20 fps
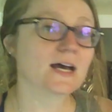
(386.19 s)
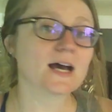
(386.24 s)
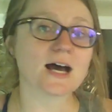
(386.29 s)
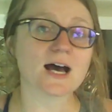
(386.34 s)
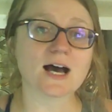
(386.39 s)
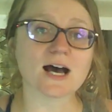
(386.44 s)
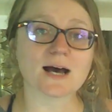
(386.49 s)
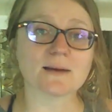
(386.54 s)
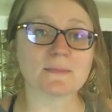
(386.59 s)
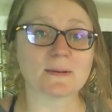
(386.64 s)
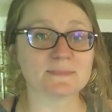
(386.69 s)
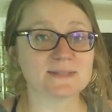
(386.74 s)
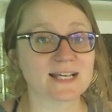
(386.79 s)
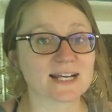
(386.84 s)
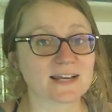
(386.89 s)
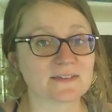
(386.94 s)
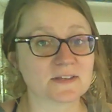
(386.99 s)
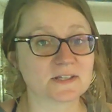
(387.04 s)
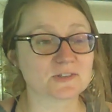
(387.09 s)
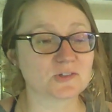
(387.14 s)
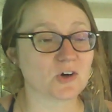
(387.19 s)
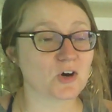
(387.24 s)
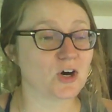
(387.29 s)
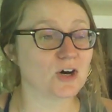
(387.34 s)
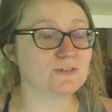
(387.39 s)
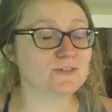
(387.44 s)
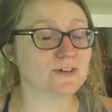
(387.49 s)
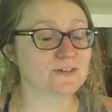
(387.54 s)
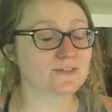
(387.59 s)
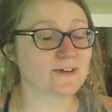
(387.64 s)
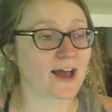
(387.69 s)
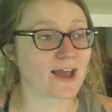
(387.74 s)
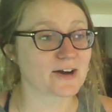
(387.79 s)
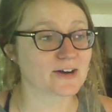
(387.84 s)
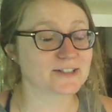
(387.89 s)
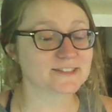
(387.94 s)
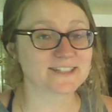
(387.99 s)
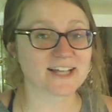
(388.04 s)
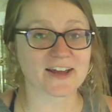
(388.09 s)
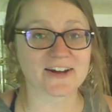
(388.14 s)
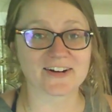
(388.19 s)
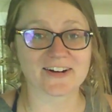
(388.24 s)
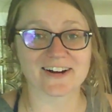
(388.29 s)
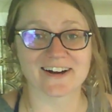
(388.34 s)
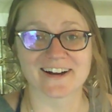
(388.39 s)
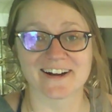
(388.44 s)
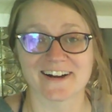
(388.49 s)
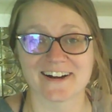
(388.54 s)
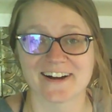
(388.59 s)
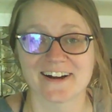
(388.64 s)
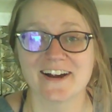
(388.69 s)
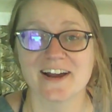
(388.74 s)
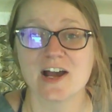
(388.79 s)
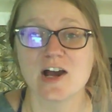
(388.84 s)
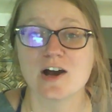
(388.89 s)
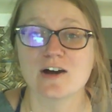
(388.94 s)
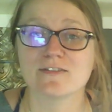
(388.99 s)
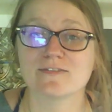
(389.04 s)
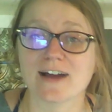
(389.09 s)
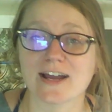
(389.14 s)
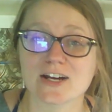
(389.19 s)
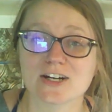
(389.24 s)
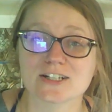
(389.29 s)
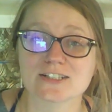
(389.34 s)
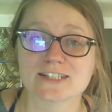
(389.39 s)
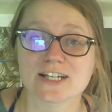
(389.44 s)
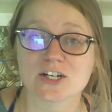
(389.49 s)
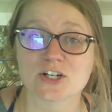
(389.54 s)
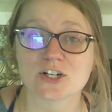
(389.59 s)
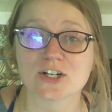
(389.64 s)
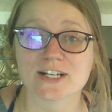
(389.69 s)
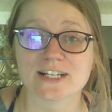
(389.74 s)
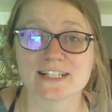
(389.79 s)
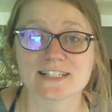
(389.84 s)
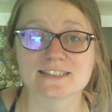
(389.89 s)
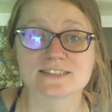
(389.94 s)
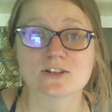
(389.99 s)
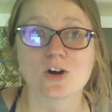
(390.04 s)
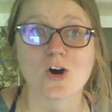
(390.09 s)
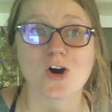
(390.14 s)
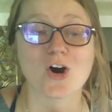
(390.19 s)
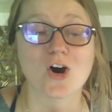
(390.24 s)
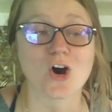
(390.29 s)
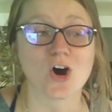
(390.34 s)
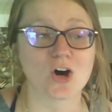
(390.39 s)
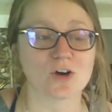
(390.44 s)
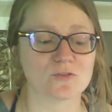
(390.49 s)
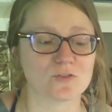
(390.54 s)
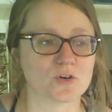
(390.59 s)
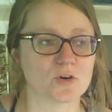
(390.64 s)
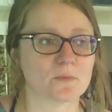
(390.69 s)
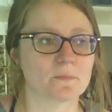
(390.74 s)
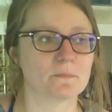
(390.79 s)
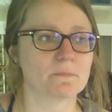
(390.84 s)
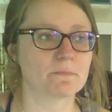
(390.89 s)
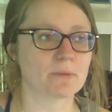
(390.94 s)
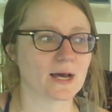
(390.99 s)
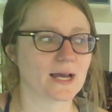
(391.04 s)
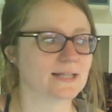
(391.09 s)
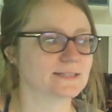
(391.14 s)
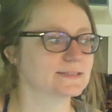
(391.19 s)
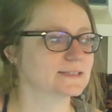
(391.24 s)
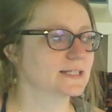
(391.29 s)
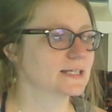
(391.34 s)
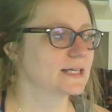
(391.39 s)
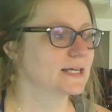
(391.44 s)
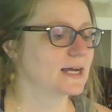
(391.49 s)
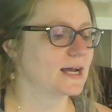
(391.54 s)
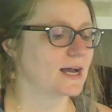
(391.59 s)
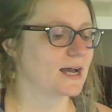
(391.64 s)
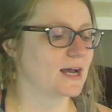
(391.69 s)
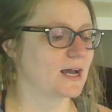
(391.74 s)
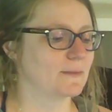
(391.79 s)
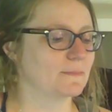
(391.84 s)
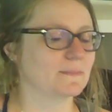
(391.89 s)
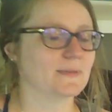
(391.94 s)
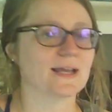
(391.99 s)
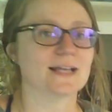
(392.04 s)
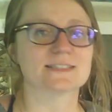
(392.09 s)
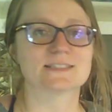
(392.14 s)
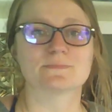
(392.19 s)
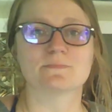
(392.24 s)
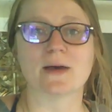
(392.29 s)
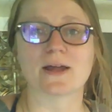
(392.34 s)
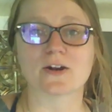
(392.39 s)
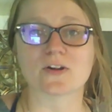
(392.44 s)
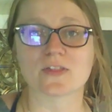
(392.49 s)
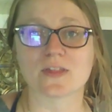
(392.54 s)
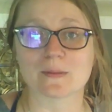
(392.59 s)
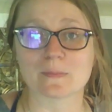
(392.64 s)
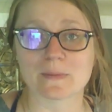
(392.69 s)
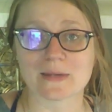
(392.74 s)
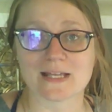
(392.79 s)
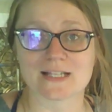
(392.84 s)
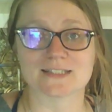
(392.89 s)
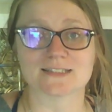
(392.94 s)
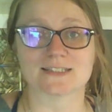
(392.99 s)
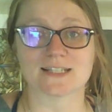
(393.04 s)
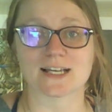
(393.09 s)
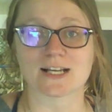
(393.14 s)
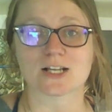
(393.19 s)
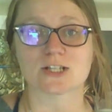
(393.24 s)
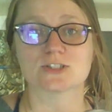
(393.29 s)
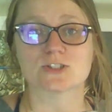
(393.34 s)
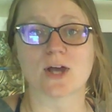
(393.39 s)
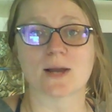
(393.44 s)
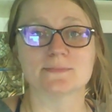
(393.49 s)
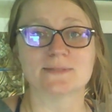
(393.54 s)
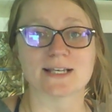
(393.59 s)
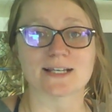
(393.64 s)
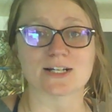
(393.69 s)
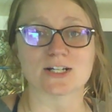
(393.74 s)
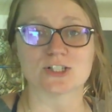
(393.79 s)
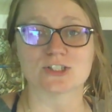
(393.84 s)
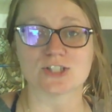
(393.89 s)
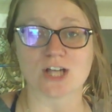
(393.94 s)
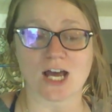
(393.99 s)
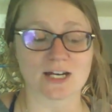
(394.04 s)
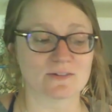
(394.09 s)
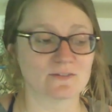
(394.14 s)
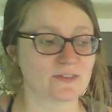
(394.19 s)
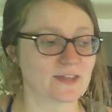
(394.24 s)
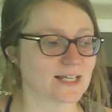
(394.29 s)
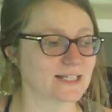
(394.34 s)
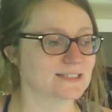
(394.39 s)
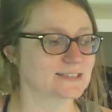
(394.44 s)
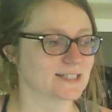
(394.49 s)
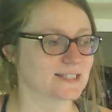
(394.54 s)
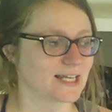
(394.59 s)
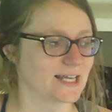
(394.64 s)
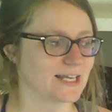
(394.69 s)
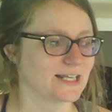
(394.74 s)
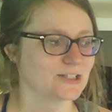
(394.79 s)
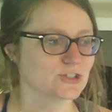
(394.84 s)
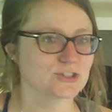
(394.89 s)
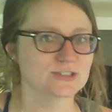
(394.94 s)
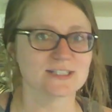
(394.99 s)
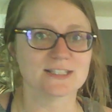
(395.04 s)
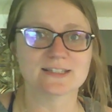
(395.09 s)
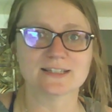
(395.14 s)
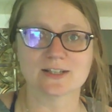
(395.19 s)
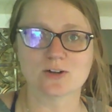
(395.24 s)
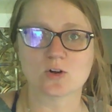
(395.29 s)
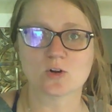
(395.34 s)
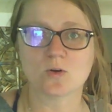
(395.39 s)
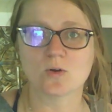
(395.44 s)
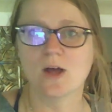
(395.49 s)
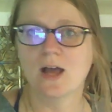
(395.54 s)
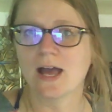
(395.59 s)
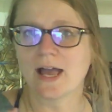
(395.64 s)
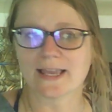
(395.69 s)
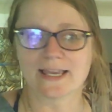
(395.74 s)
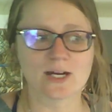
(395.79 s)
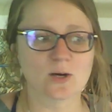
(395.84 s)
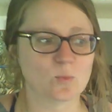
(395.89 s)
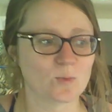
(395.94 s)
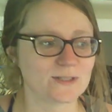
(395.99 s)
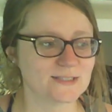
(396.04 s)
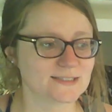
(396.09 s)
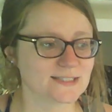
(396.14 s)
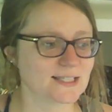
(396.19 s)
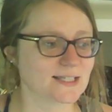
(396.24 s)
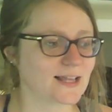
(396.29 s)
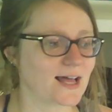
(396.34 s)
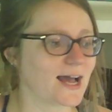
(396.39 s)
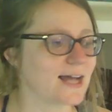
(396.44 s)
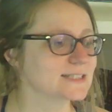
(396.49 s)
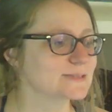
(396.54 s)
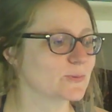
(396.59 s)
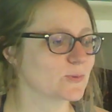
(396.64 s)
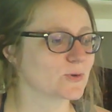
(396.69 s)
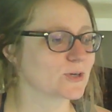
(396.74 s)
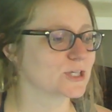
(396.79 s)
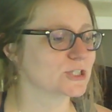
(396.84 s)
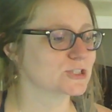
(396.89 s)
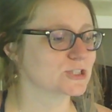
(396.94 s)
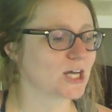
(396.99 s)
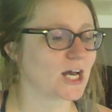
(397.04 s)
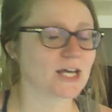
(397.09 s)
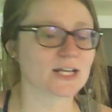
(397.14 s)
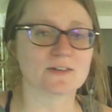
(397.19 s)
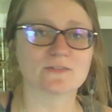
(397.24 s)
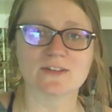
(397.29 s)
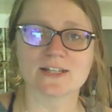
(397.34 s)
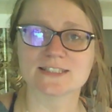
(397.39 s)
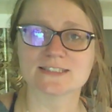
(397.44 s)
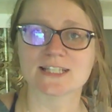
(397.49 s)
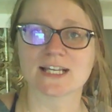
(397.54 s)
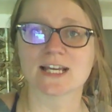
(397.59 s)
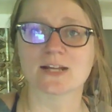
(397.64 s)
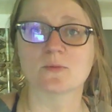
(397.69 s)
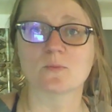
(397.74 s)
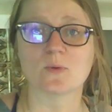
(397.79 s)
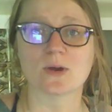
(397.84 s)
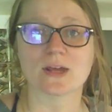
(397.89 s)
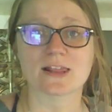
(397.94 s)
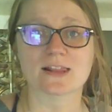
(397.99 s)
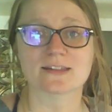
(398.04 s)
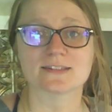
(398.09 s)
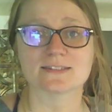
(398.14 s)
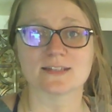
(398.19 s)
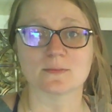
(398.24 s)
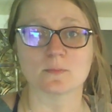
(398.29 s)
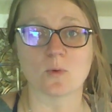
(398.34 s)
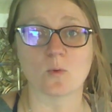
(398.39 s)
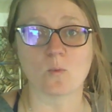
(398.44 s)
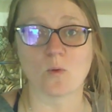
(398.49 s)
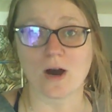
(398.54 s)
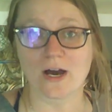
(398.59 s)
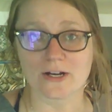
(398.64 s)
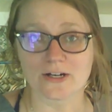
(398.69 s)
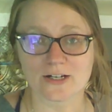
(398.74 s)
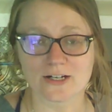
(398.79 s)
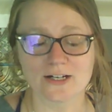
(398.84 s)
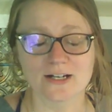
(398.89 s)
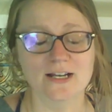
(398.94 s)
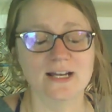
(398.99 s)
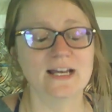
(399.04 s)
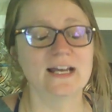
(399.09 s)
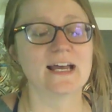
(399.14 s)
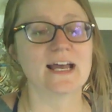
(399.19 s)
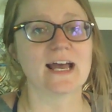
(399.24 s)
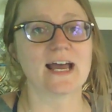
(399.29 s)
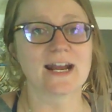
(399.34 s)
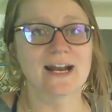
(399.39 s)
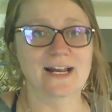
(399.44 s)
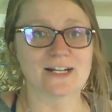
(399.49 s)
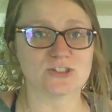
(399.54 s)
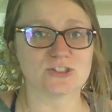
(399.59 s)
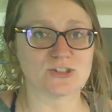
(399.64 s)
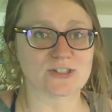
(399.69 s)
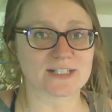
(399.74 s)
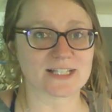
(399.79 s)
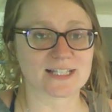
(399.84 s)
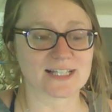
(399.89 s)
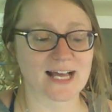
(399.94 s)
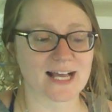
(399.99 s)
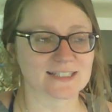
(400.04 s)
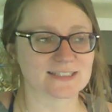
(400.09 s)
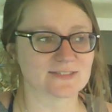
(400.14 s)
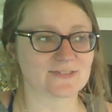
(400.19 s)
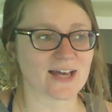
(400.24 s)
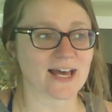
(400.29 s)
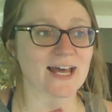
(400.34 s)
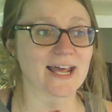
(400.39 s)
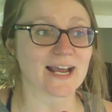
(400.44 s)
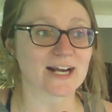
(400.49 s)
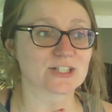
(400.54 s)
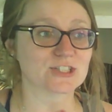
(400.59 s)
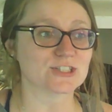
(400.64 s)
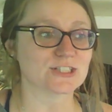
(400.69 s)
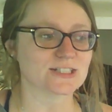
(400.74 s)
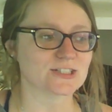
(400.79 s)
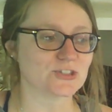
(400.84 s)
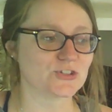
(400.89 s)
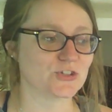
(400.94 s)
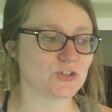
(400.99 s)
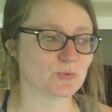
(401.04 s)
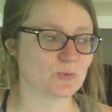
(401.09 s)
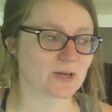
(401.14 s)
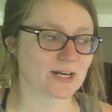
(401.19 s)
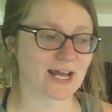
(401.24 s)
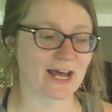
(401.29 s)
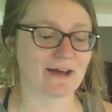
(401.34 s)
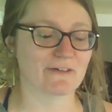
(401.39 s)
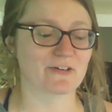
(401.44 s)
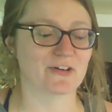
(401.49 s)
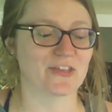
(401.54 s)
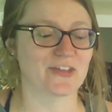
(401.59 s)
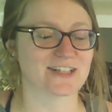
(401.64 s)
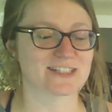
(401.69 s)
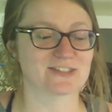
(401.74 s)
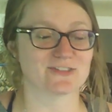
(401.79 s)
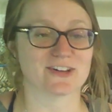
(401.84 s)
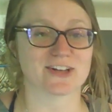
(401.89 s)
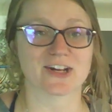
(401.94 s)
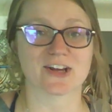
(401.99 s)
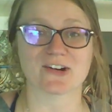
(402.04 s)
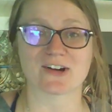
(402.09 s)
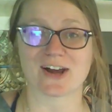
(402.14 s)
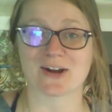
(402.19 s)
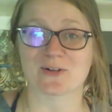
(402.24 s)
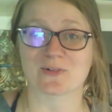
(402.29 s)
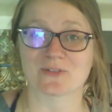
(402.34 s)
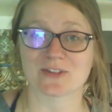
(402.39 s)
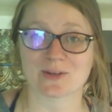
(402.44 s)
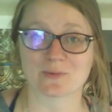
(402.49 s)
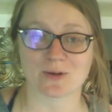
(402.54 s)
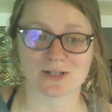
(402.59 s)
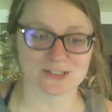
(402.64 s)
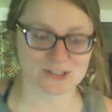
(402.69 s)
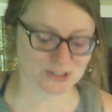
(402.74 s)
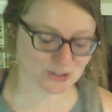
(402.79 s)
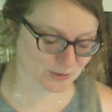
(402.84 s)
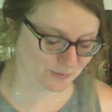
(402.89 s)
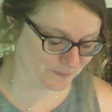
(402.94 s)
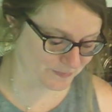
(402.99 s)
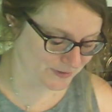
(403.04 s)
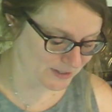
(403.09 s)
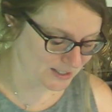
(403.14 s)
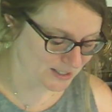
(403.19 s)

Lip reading: I'm taking this awful fire cider. Fire cider is awful, but it's better than being sick. So I'm taking a shot of this in just a little, you get a whiskey glass, pour a shot of this in with some water, and I drink a glass of that. I actually need to do one after this video. I don't really want to.